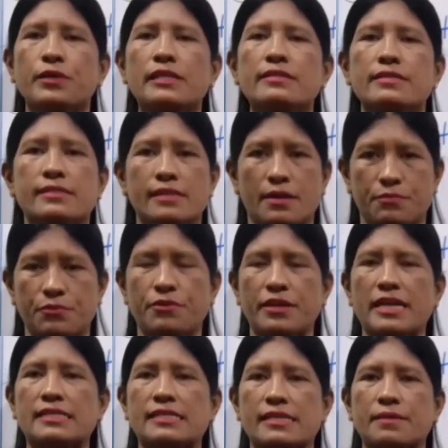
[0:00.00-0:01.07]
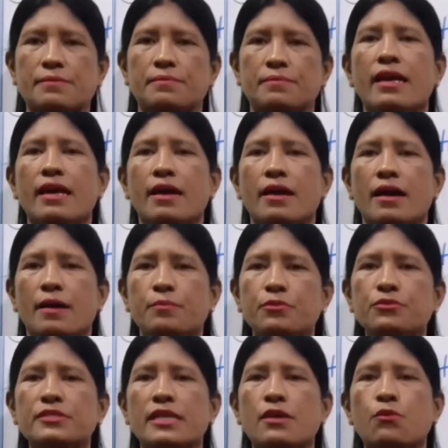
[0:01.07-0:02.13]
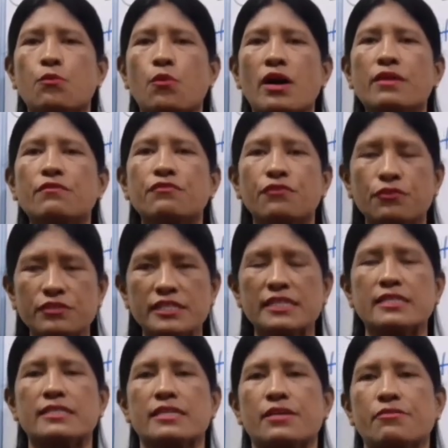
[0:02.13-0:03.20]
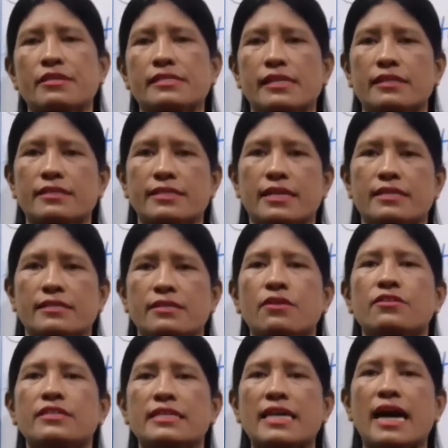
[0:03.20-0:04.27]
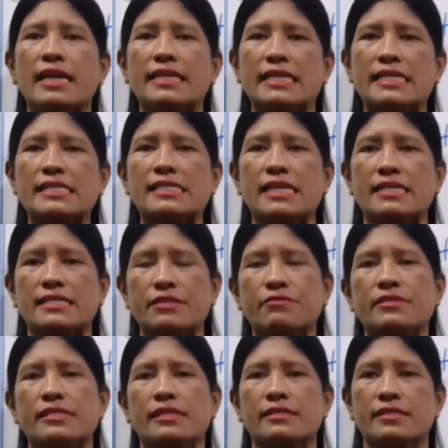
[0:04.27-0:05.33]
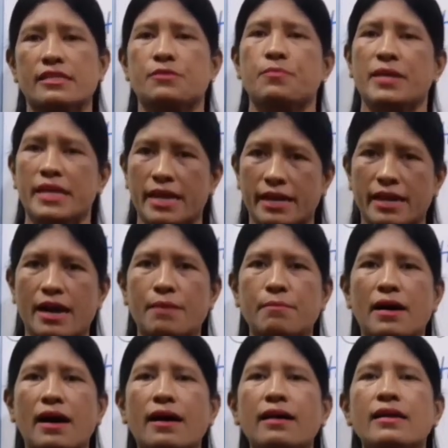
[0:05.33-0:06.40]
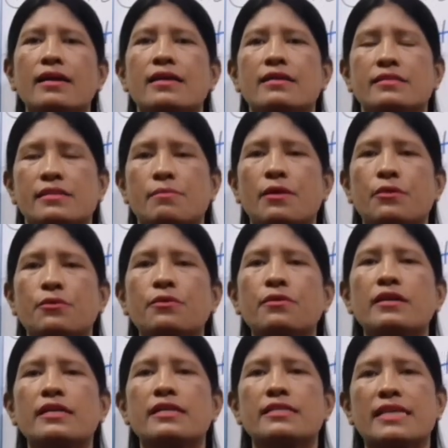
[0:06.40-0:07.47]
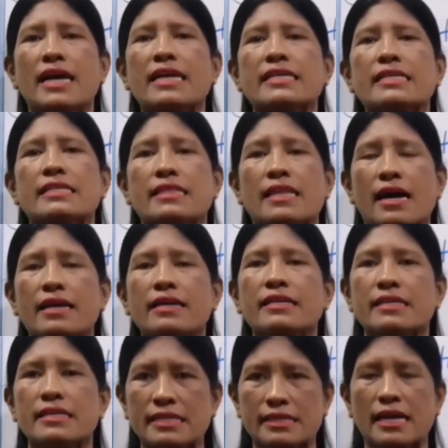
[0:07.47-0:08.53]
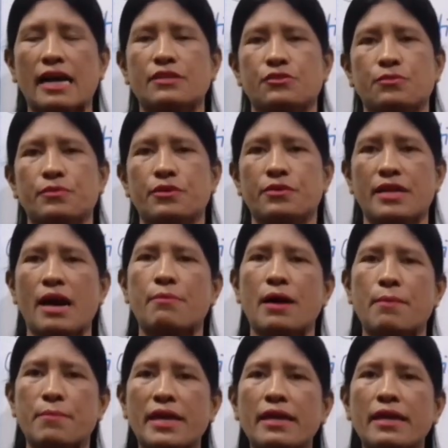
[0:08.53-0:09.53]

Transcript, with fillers: with sulfuric acid apujai one hundred forty degree celsius no one hundred forty degree celsius pe de akha ma samaro diethyl ether so pi lo ya ba